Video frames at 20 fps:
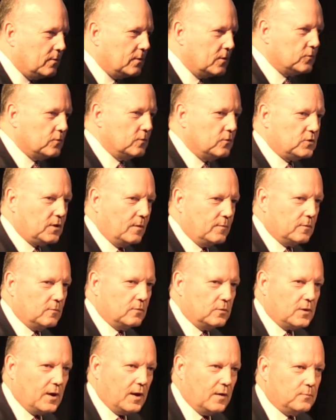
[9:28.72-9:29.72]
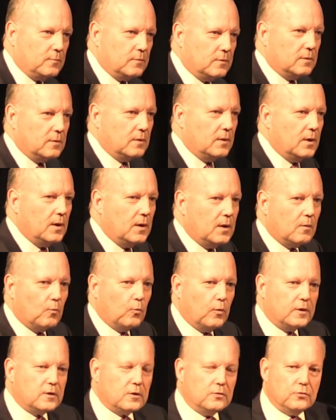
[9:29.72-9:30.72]
want to do something with government,
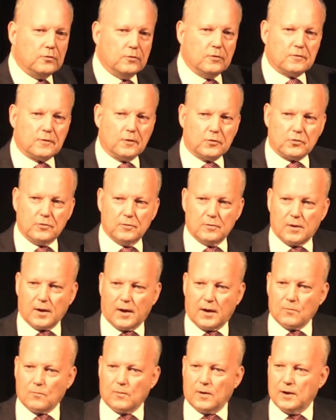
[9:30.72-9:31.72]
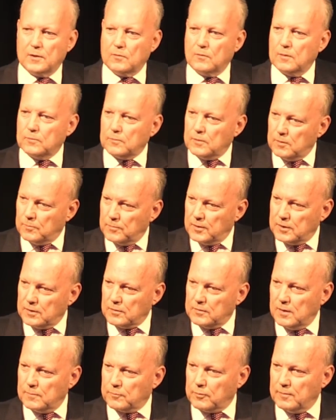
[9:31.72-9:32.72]
we can use this new gateway to
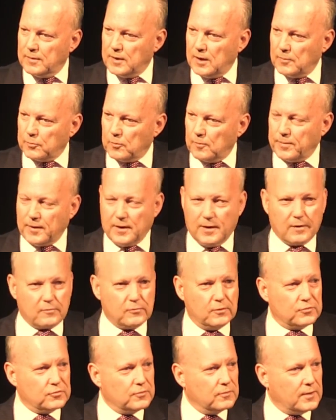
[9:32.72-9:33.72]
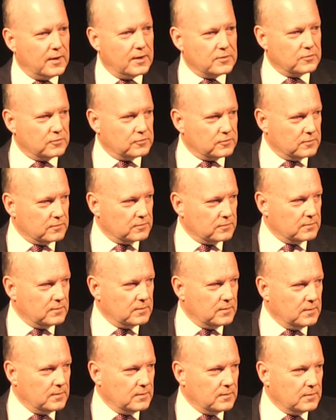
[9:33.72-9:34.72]
immediately implement Apple Pay across all agencies.
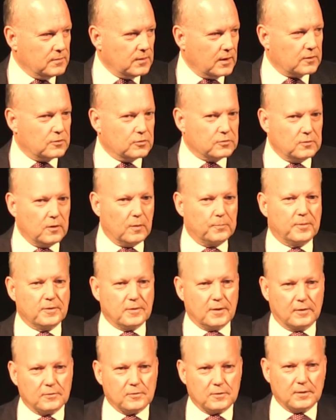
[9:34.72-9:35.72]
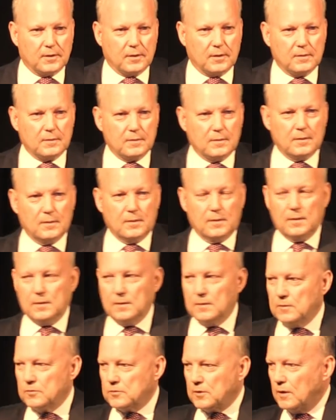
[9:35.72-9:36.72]
That could not be done today.
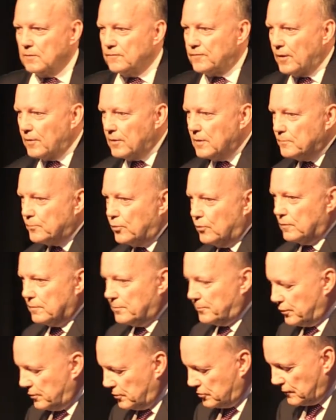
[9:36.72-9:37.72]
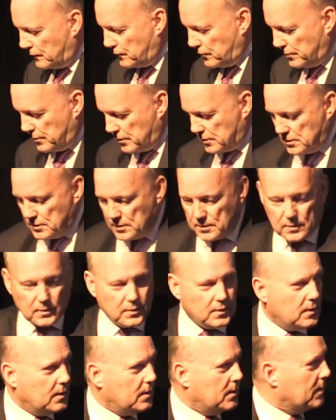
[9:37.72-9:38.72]
So a very important piece of work here
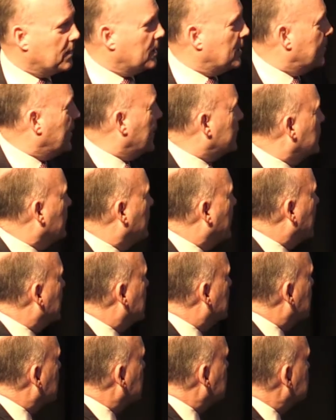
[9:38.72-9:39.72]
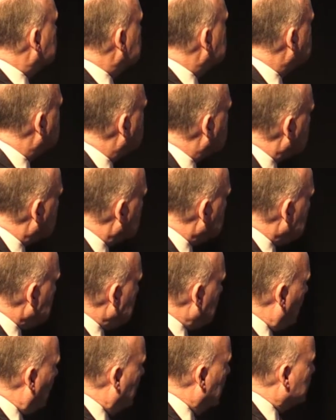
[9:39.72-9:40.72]
at the back end.
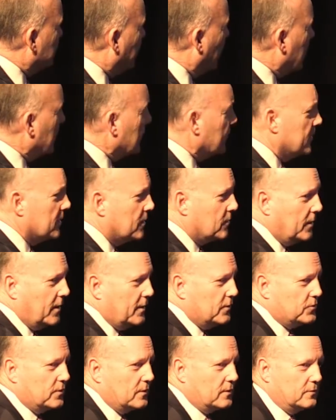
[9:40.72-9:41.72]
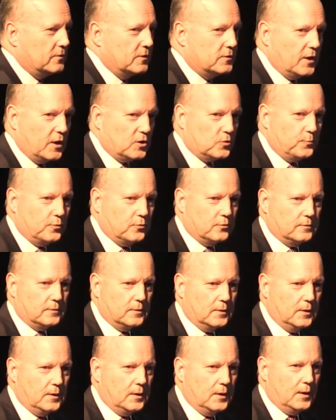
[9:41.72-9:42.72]
And finally, in closing, at the dashboard.
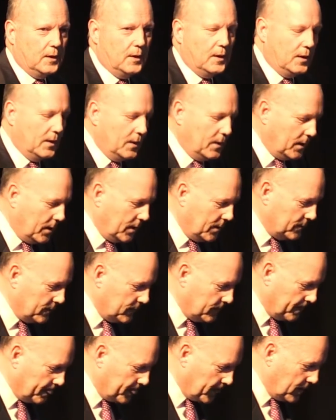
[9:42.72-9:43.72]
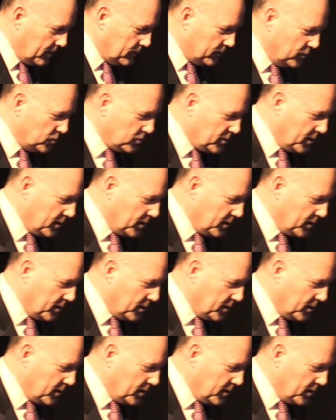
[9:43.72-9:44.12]
This